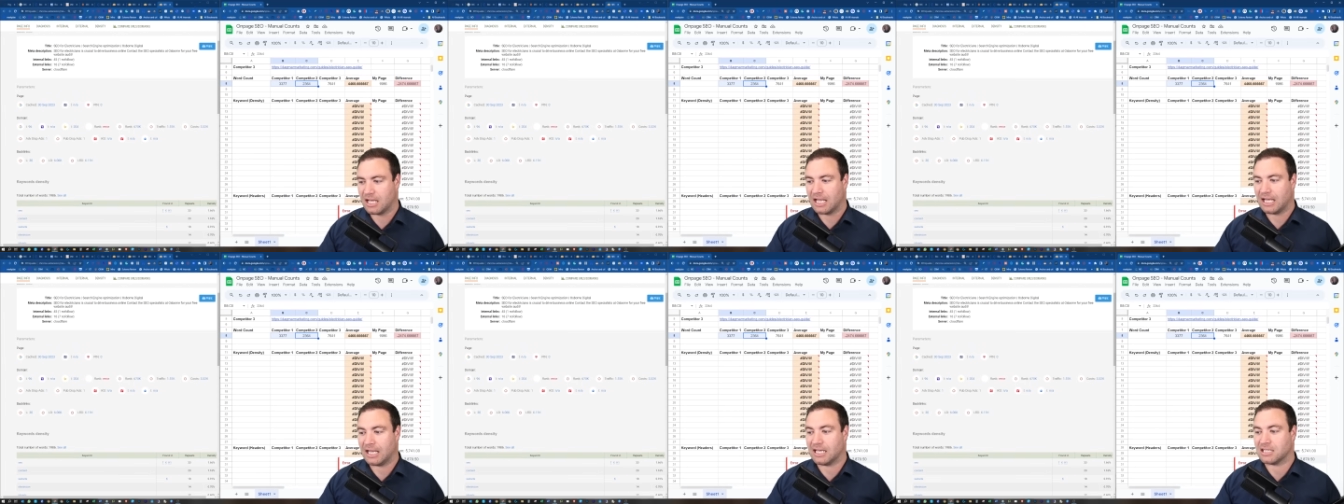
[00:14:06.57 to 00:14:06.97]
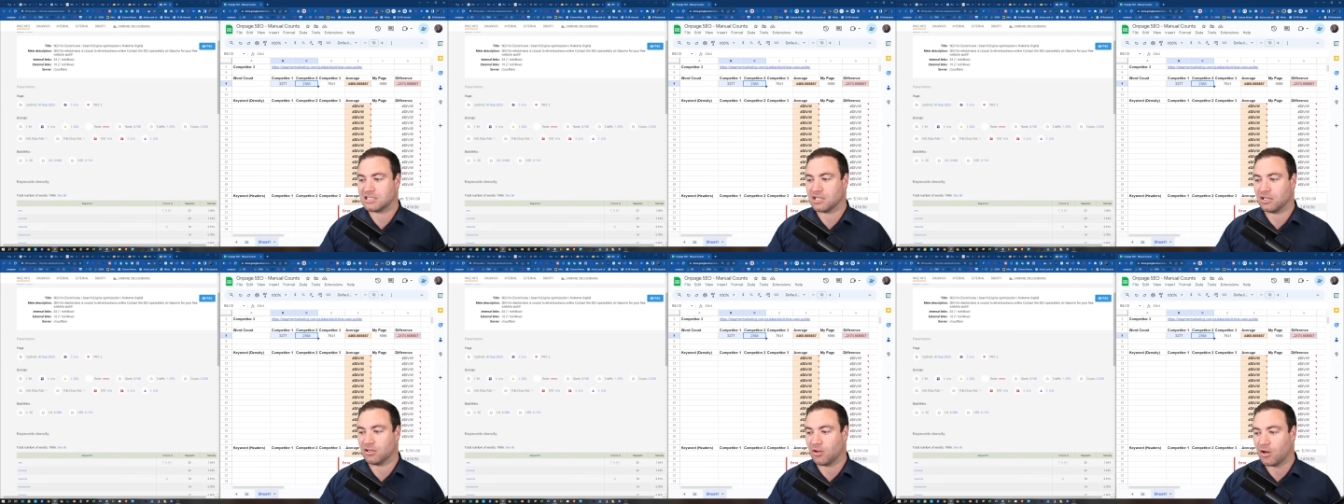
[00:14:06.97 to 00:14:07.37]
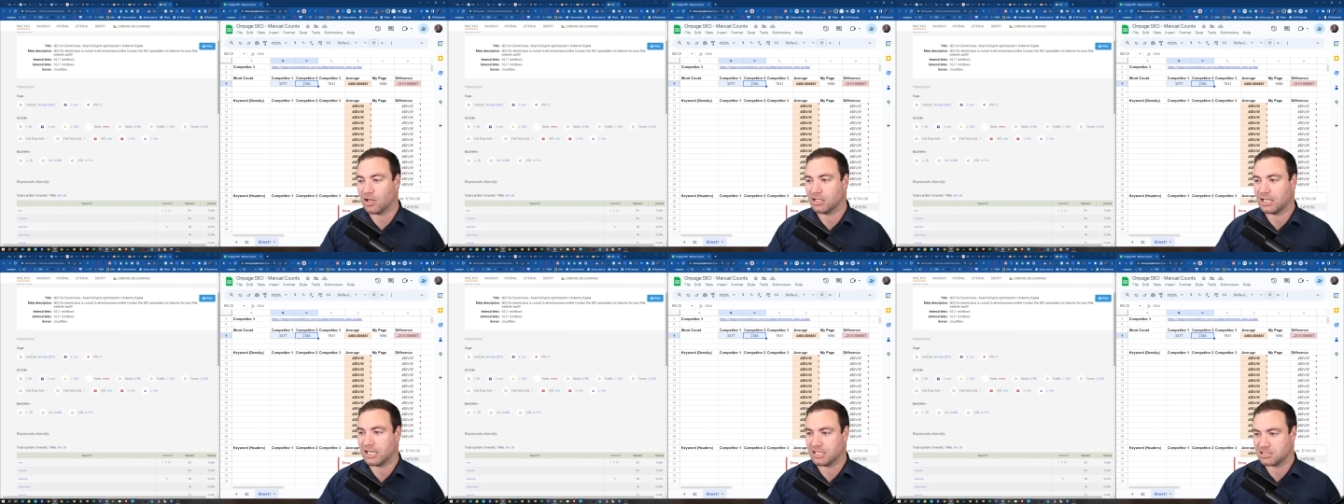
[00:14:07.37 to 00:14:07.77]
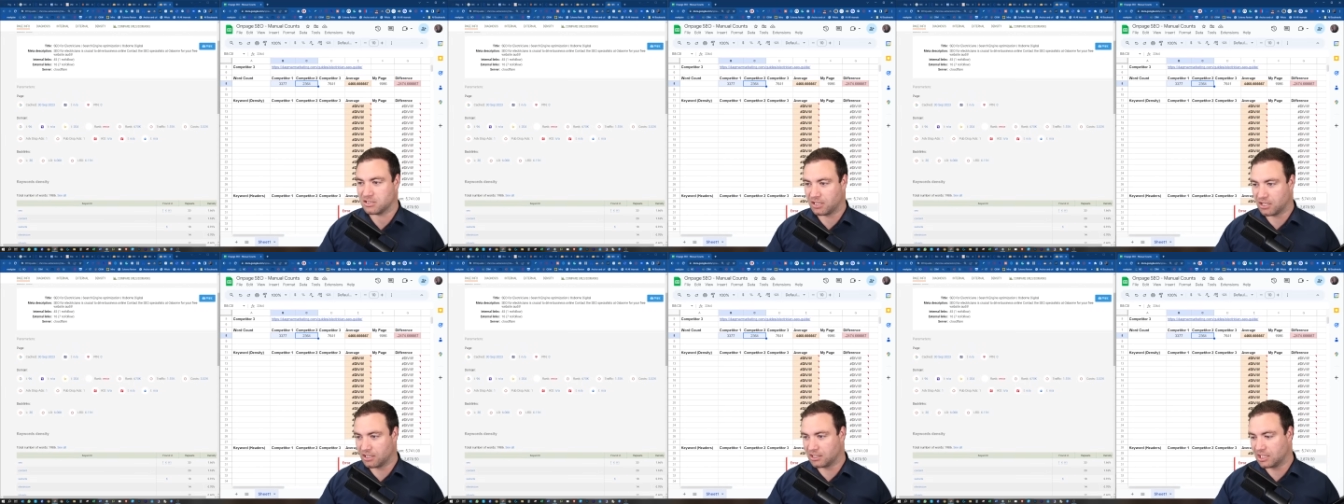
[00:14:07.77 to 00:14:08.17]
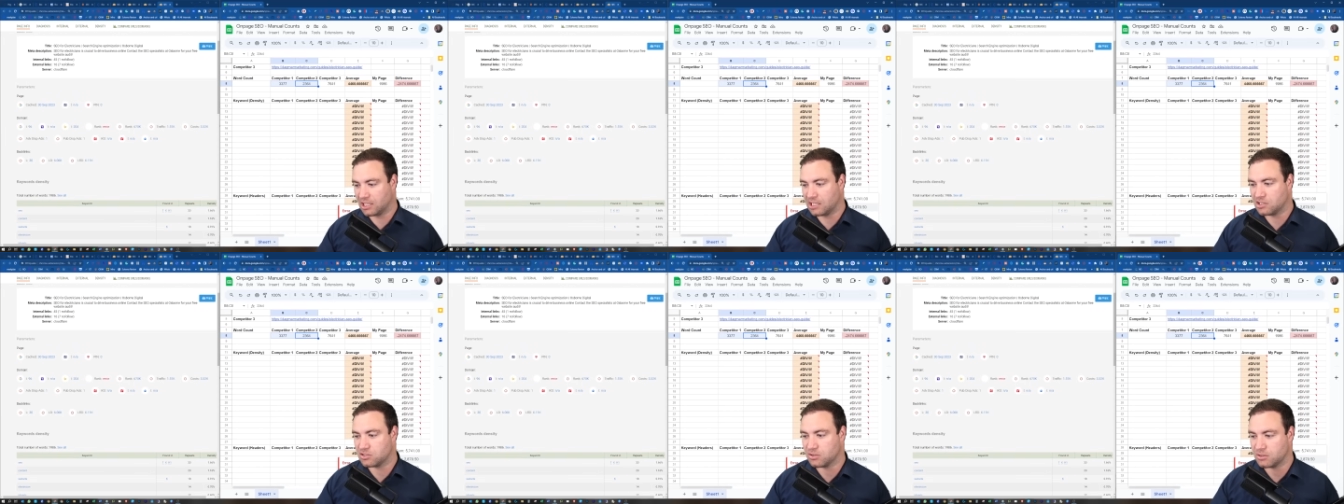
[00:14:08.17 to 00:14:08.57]
It's a lot less. I'd only
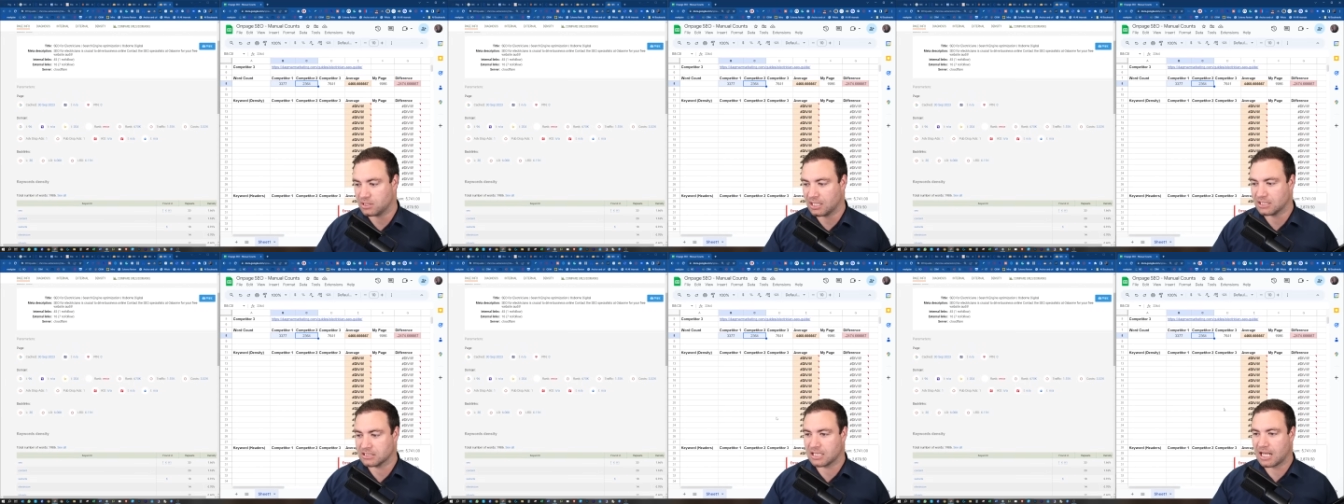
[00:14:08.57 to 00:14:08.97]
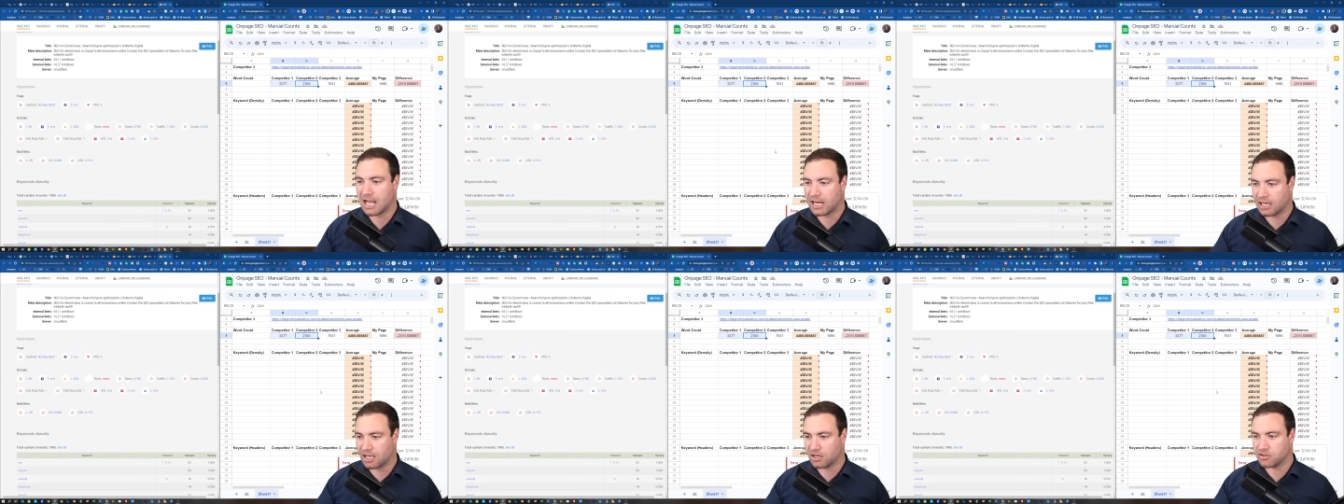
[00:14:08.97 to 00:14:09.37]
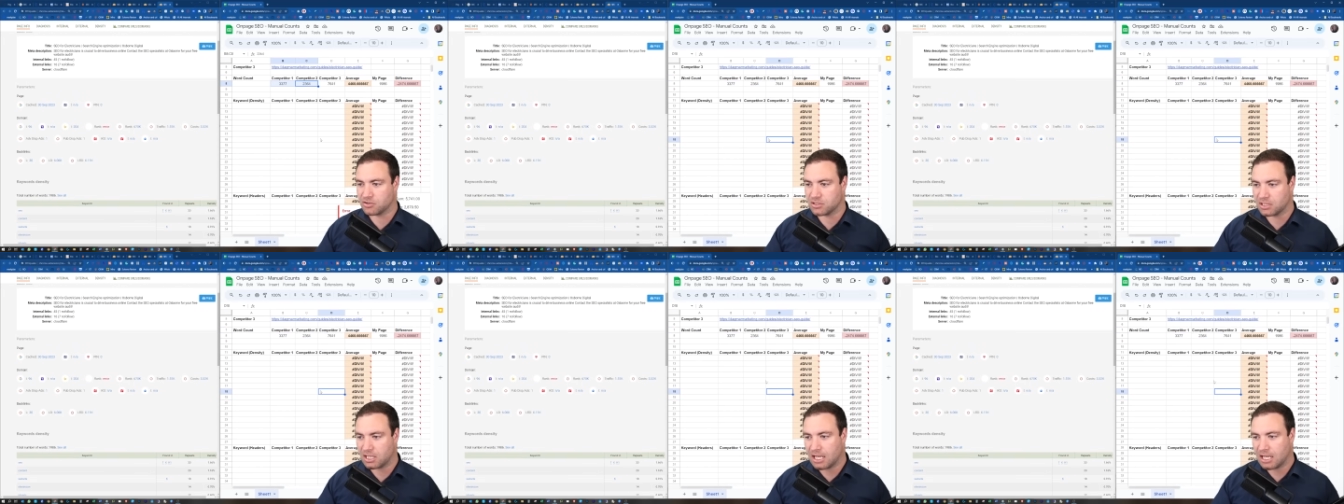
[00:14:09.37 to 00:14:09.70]
need 2,800.